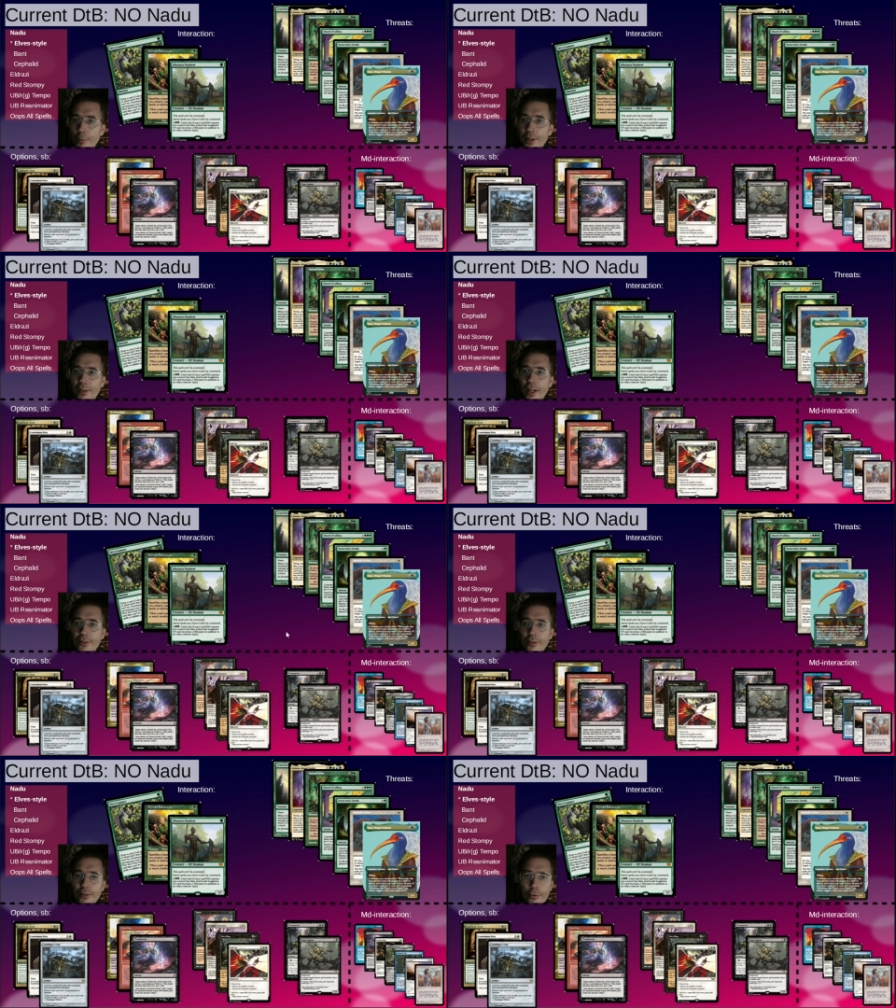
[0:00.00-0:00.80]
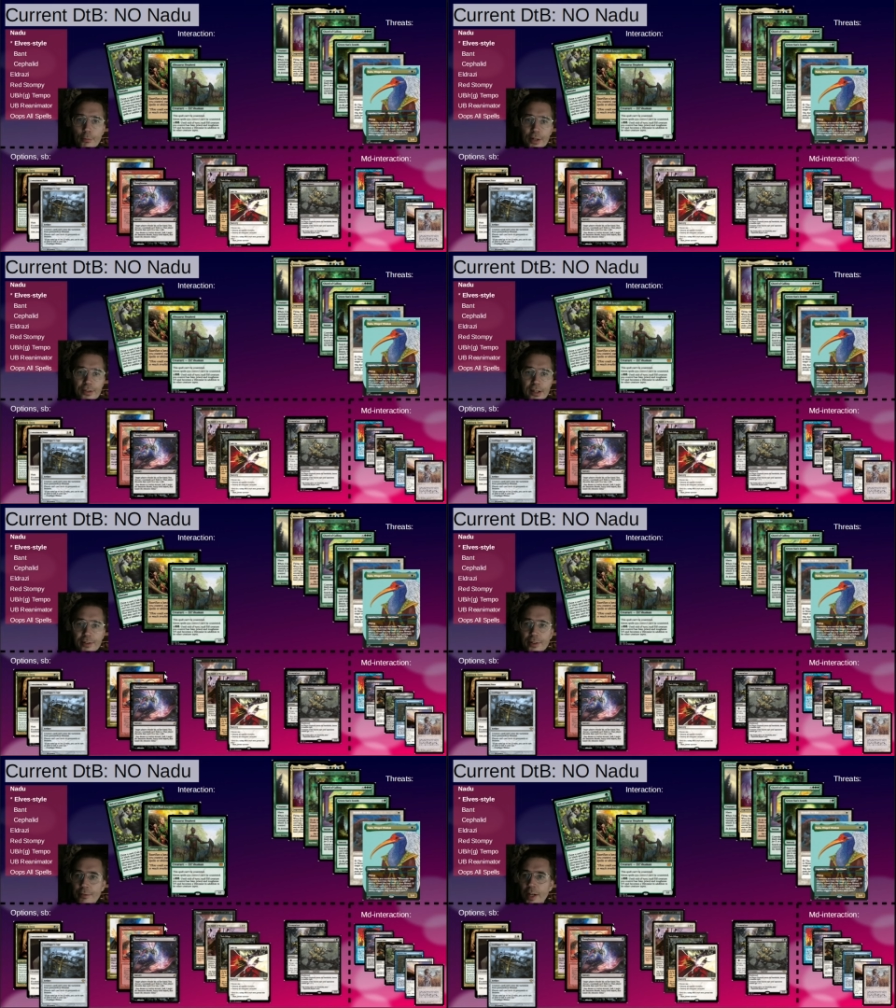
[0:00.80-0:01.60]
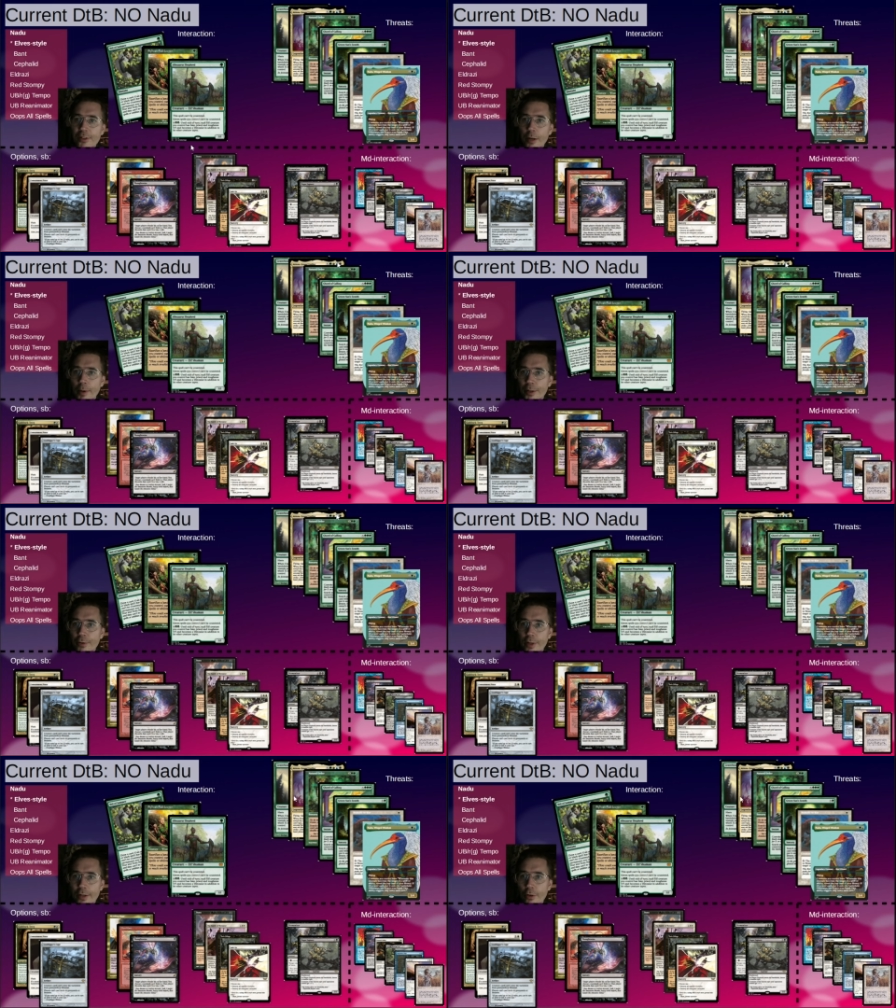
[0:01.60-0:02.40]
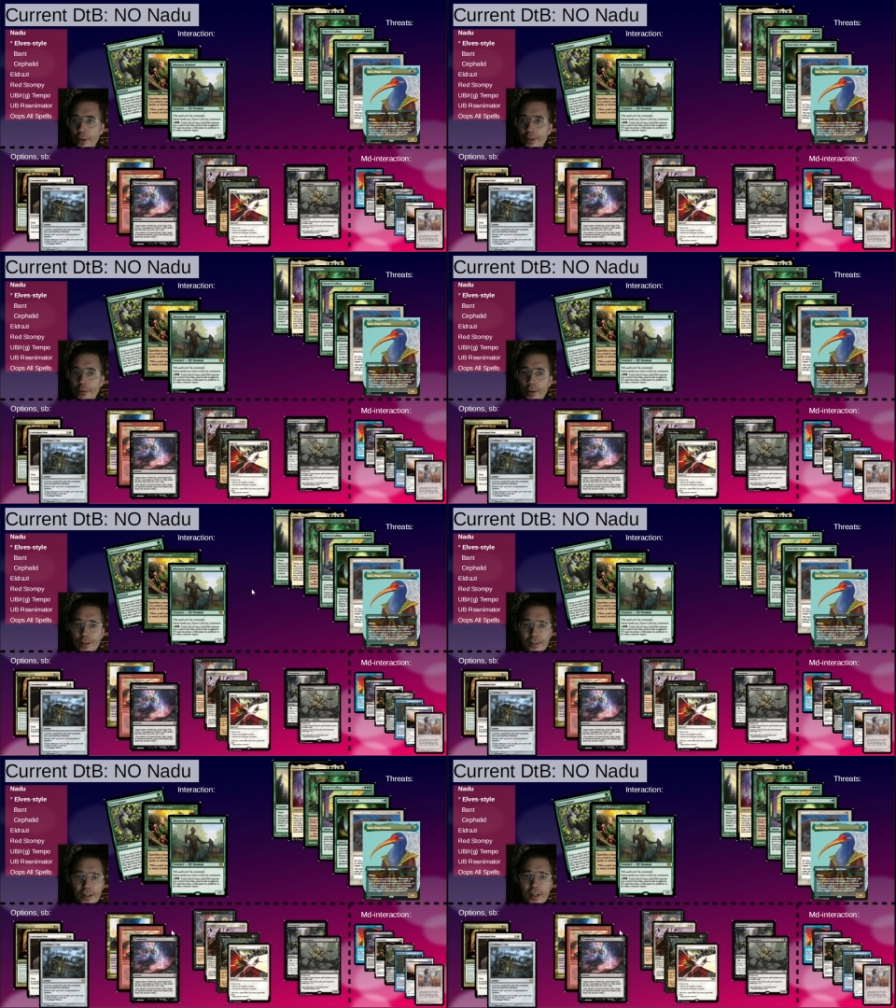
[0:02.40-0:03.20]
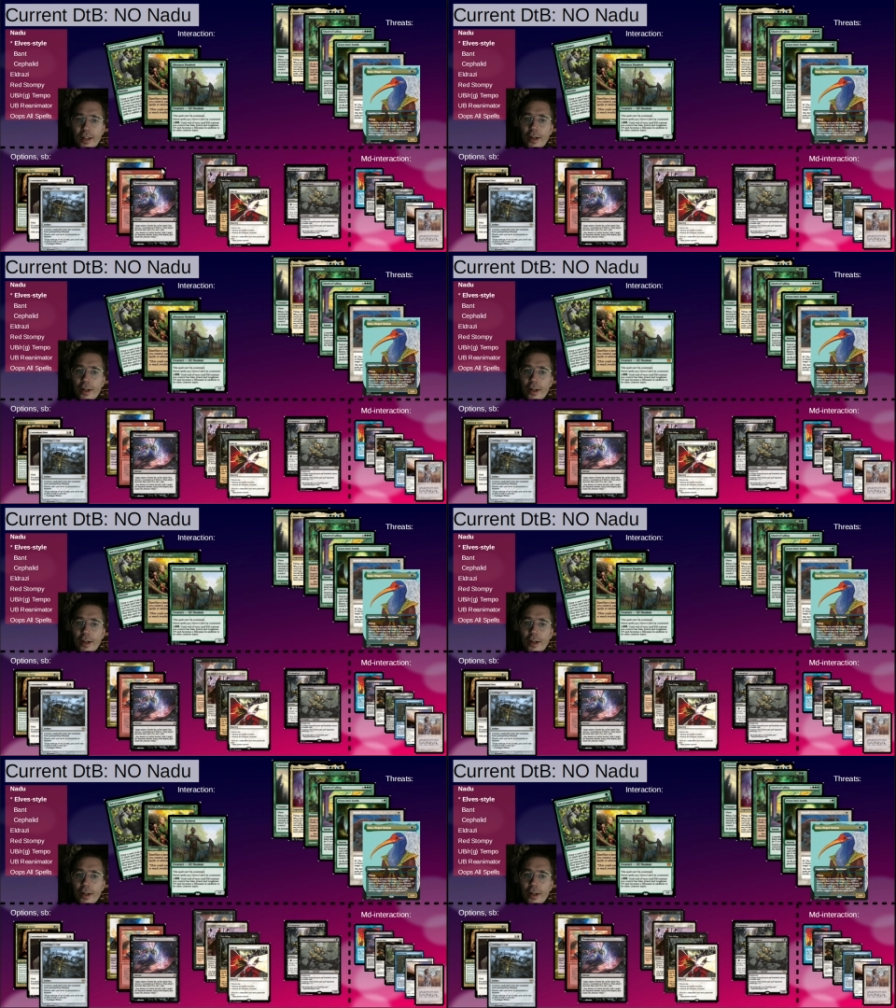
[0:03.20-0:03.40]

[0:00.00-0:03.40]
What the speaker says: but it doesn't do much else in this matchup. I mean, you can target Atraxa.